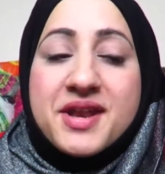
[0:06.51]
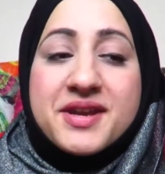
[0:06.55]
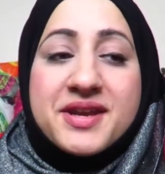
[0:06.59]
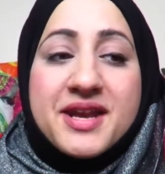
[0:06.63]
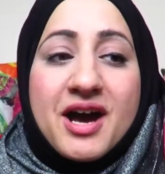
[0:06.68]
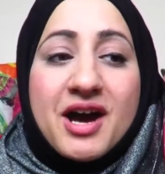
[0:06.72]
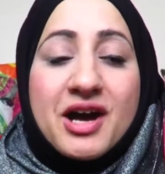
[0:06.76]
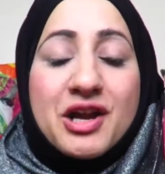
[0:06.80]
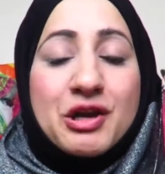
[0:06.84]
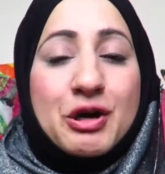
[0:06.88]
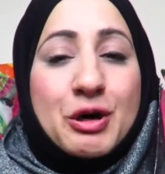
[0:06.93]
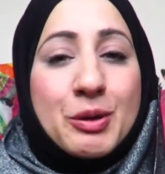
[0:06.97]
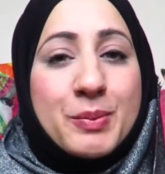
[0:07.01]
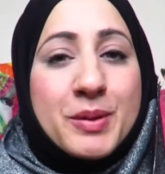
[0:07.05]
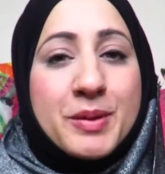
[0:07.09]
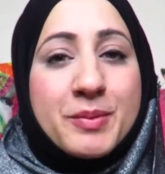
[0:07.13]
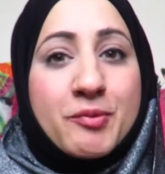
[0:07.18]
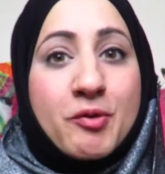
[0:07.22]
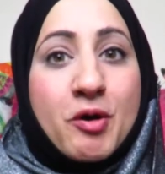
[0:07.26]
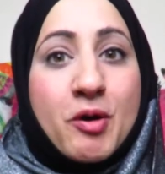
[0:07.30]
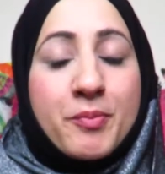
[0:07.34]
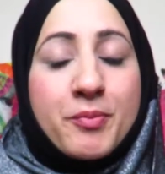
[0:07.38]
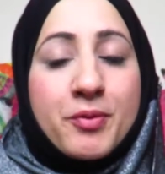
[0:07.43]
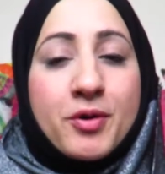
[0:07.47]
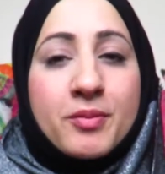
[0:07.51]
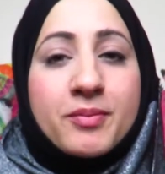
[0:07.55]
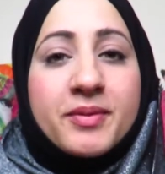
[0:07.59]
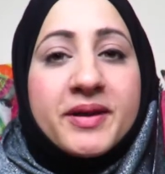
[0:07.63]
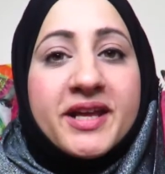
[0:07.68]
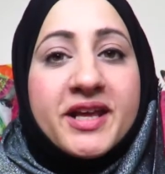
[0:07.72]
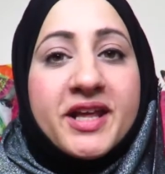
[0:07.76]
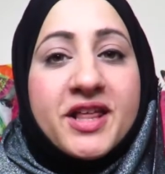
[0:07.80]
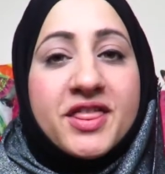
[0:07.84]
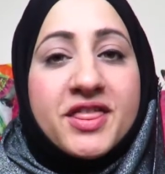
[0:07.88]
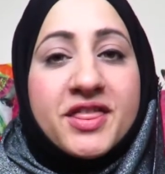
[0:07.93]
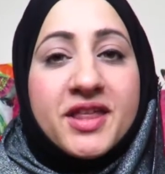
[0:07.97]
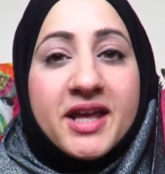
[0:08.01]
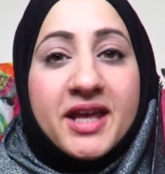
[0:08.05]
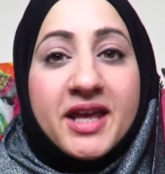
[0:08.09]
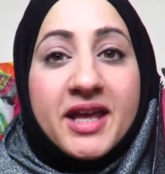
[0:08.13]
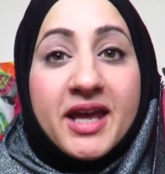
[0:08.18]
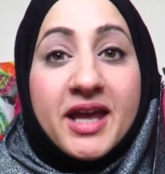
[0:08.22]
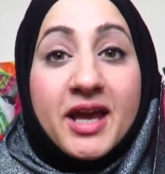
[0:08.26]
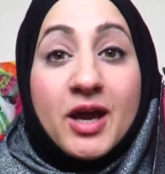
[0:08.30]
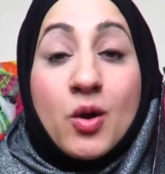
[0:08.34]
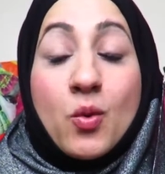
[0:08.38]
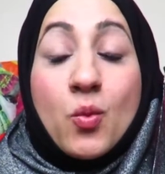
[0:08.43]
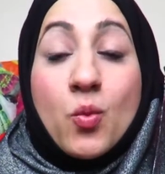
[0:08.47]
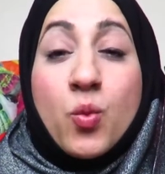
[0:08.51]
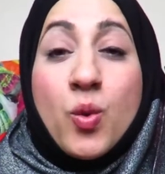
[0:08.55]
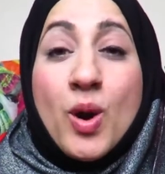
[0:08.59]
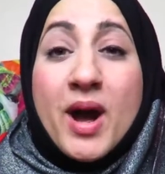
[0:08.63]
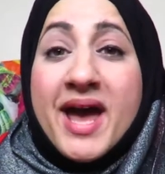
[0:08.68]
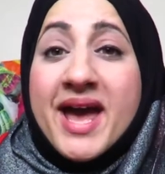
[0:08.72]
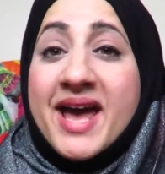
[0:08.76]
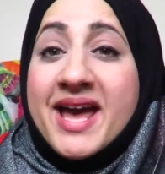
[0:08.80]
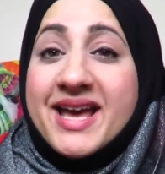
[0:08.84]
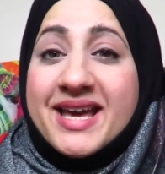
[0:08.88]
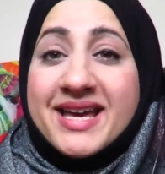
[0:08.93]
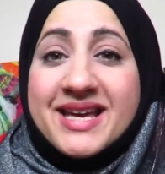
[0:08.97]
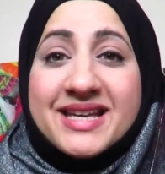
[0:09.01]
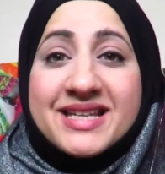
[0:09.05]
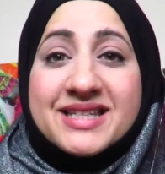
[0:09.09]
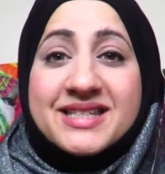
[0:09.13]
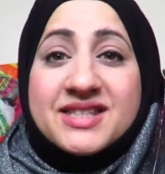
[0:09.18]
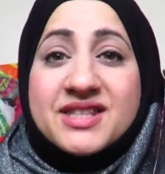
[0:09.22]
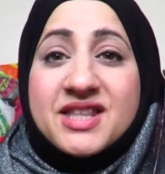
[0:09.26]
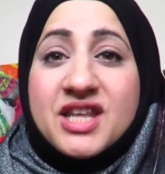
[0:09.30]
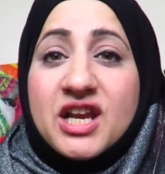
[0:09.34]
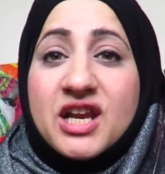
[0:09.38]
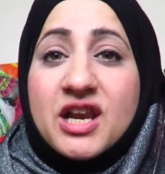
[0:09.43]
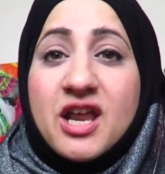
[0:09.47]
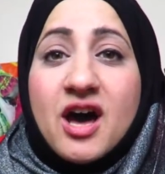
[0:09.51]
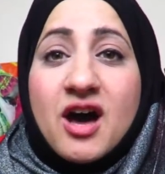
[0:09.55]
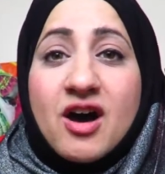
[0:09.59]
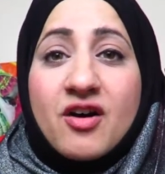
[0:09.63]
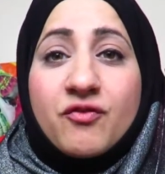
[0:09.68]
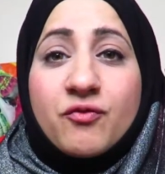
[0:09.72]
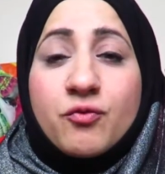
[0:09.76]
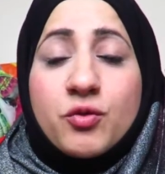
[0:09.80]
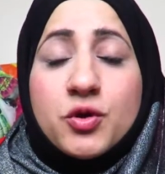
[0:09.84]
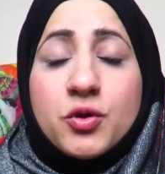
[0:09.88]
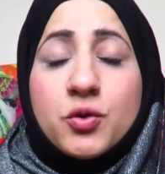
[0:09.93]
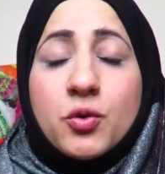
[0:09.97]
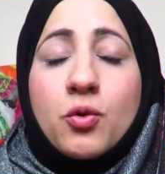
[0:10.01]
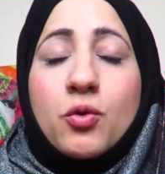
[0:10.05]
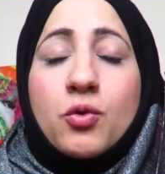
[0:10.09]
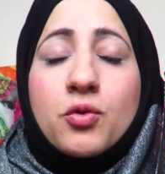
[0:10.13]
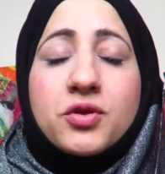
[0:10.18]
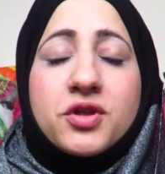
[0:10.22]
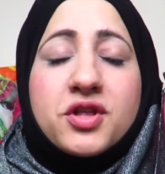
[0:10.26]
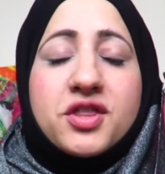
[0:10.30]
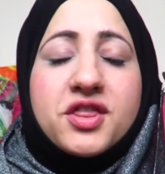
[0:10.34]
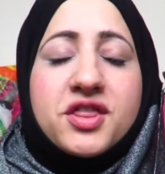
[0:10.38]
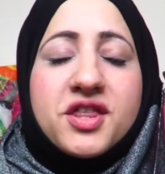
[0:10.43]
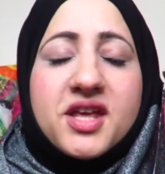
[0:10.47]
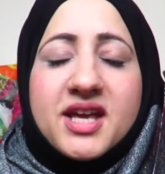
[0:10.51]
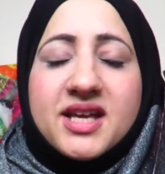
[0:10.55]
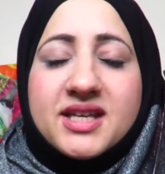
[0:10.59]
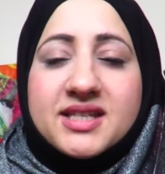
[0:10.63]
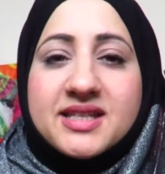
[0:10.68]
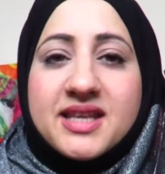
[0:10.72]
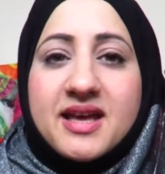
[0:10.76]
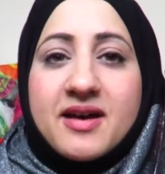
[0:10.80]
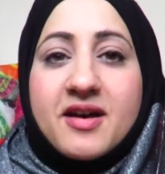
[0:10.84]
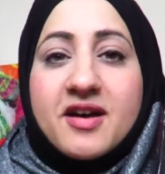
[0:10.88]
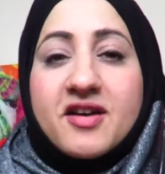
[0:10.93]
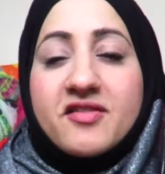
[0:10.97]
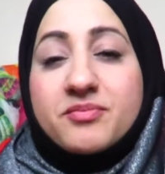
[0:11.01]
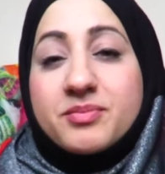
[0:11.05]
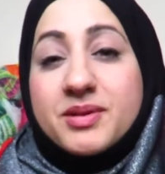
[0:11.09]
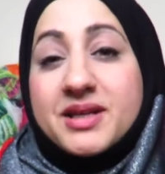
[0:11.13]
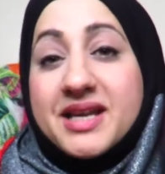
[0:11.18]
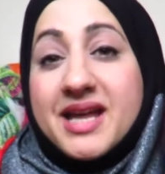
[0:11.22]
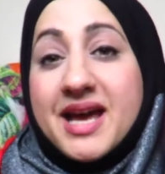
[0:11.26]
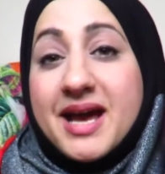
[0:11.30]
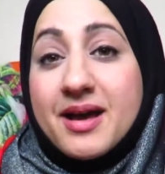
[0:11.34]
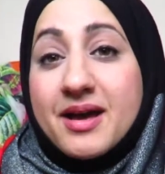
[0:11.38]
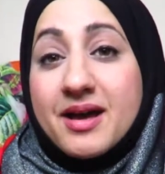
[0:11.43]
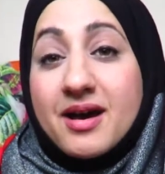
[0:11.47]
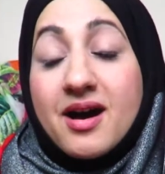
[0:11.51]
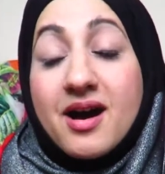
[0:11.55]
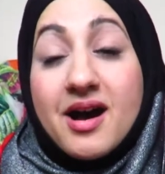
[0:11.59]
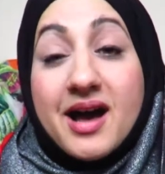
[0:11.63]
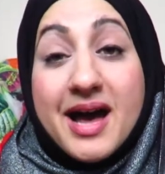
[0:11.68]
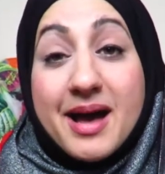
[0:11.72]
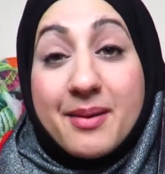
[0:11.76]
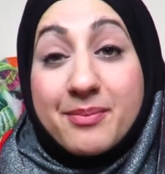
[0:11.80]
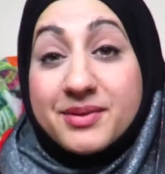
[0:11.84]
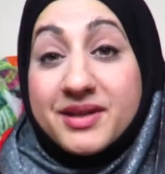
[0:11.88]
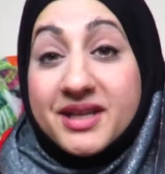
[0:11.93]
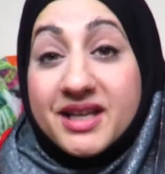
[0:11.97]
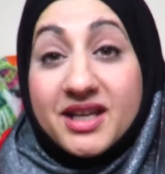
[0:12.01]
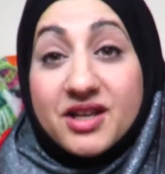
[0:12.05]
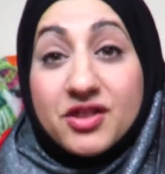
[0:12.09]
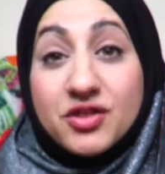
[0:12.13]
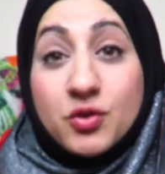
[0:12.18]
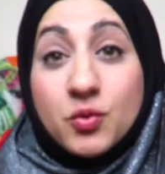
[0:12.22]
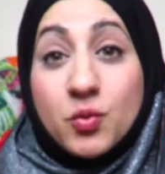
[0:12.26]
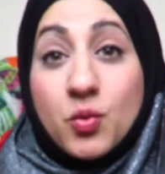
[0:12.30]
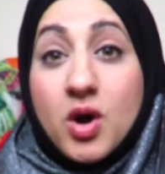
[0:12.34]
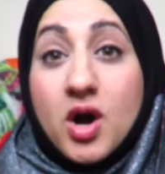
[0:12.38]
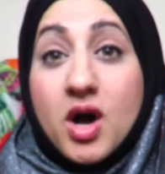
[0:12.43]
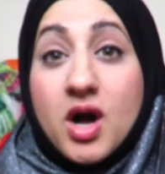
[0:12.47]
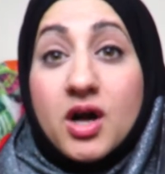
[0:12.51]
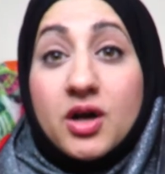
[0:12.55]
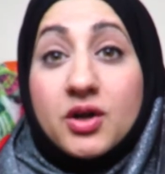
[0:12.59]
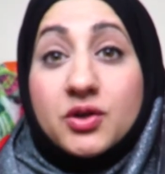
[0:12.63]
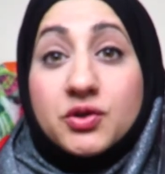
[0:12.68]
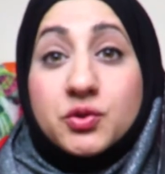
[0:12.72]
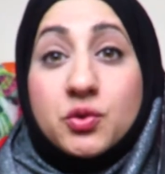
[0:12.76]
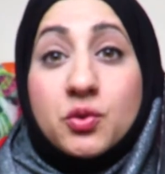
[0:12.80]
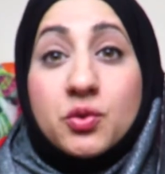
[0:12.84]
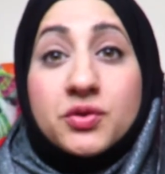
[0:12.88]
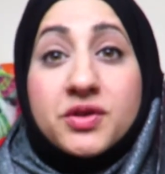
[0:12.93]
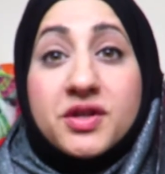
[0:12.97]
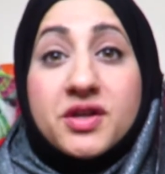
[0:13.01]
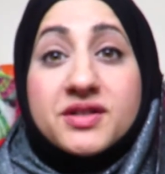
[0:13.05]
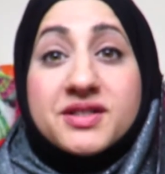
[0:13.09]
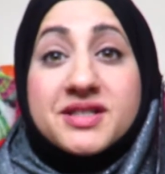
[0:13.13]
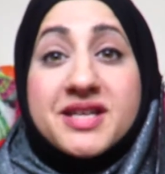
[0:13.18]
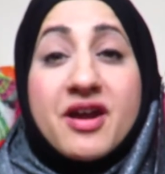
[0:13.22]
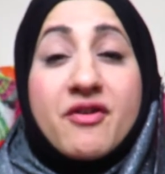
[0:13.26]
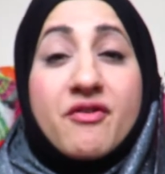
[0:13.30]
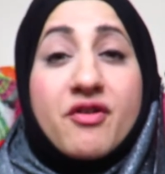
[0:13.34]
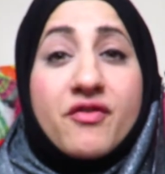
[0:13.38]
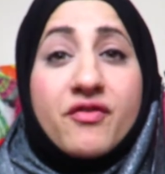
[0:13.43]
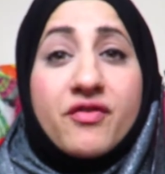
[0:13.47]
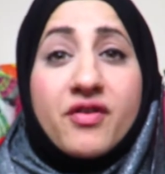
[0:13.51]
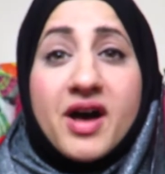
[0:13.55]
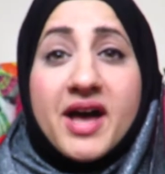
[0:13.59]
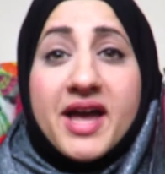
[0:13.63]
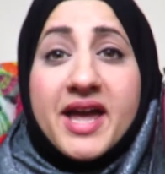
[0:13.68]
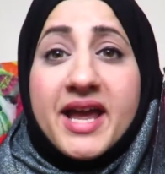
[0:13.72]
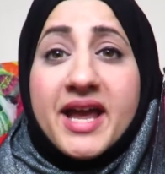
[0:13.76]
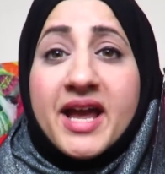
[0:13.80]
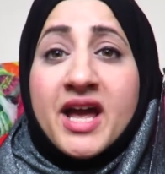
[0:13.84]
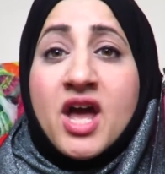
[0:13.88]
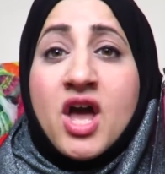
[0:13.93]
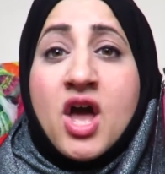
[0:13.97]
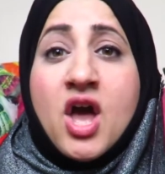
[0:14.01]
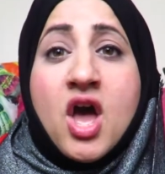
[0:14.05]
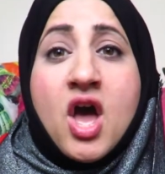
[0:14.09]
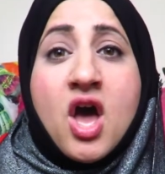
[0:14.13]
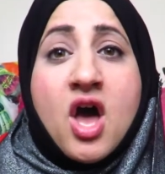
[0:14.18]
Now a lot of people are probably thinking, where is the love with all the things that have been are happening in the world, all the terrifying